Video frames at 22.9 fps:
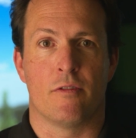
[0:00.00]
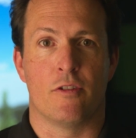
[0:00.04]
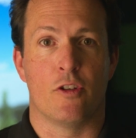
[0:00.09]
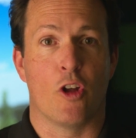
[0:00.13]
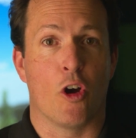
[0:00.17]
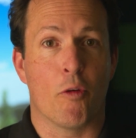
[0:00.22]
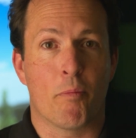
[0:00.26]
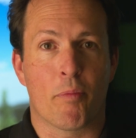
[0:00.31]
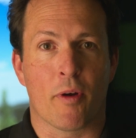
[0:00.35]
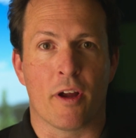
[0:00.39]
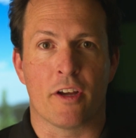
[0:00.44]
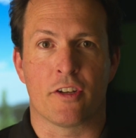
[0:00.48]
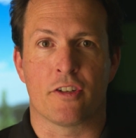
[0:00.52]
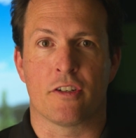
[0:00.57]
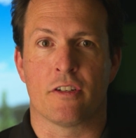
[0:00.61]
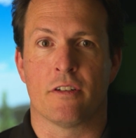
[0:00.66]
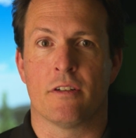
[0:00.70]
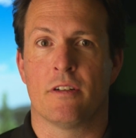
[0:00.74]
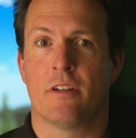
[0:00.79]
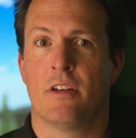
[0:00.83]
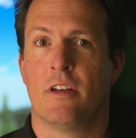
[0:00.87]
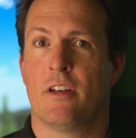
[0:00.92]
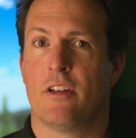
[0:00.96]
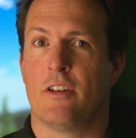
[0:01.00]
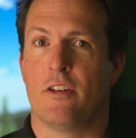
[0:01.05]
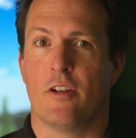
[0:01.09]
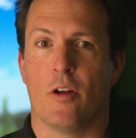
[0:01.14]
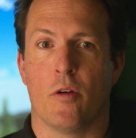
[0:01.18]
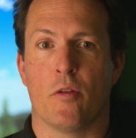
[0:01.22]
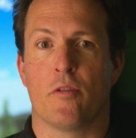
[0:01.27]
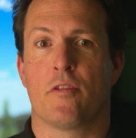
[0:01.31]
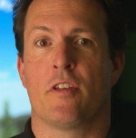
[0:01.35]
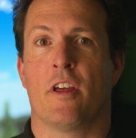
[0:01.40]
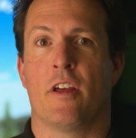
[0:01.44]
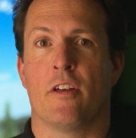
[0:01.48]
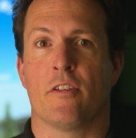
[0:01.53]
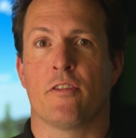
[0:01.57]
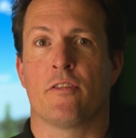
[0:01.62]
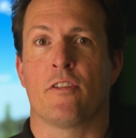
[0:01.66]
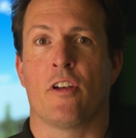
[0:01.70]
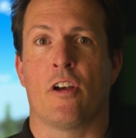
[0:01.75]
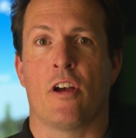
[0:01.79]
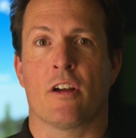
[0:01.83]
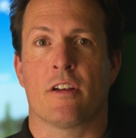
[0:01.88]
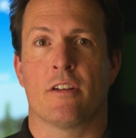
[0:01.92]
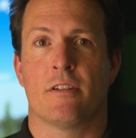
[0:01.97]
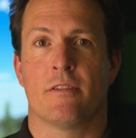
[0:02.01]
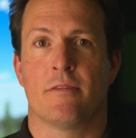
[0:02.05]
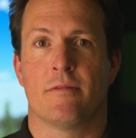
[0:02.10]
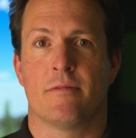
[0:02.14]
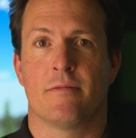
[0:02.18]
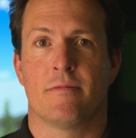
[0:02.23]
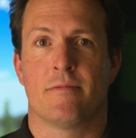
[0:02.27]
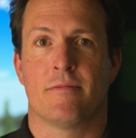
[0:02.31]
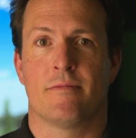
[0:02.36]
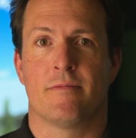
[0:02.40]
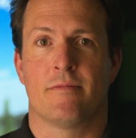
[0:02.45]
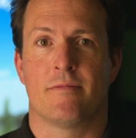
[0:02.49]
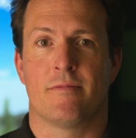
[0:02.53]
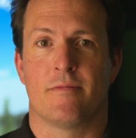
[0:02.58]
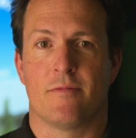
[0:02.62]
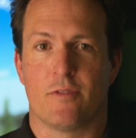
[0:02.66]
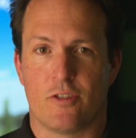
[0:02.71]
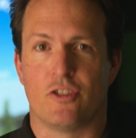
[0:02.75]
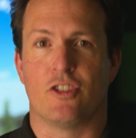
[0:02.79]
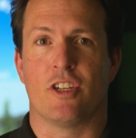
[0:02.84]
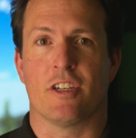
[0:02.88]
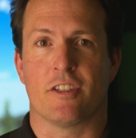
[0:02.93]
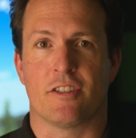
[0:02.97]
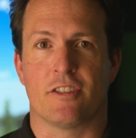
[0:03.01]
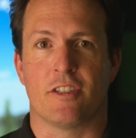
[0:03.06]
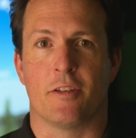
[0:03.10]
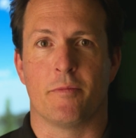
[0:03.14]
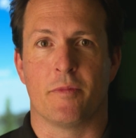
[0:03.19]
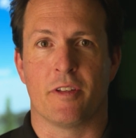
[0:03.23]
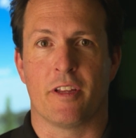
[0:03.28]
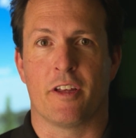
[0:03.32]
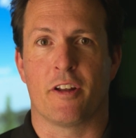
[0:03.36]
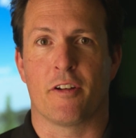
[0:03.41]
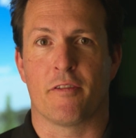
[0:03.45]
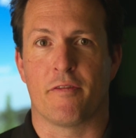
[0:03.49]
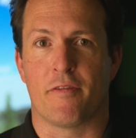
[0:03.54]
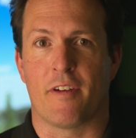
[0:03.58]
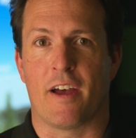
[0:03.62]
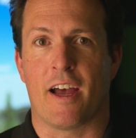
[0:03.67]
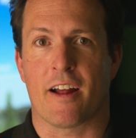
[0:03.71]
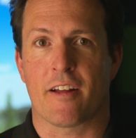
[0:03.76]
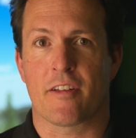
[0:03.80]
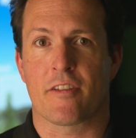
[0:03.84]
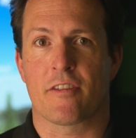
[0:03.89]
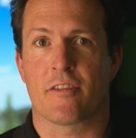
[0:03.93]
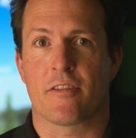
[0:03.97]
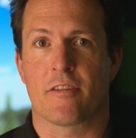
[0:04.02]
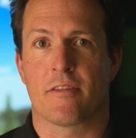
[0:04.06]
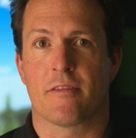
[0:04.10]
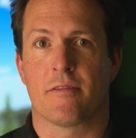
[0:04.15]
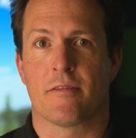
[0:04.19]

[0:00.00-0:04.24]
No pressure, no sales talk, just simulator facts.